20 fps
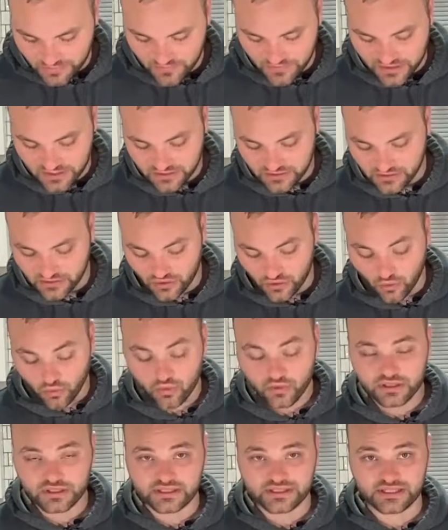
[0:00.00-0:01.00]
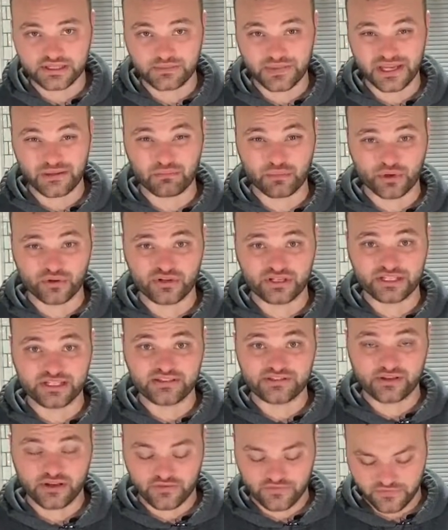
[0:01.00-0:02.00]
The goal is to make
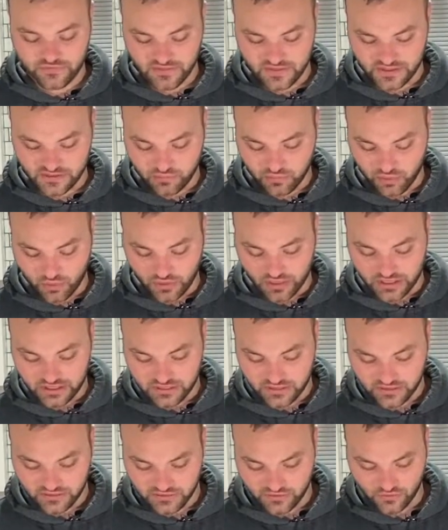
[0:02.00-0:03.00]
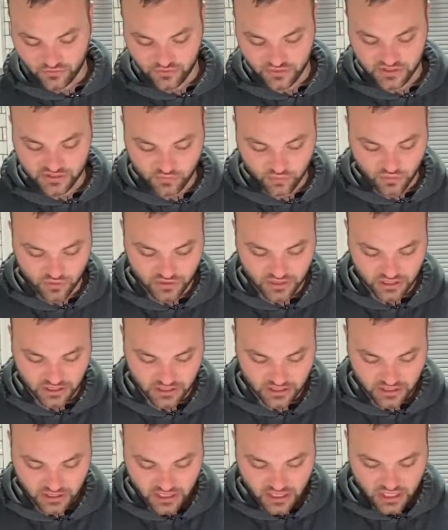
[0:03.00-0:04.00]
burn-ins off of this point, so this will
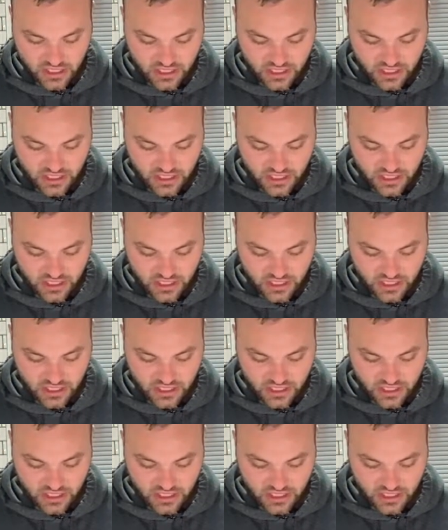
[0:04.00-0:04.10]
get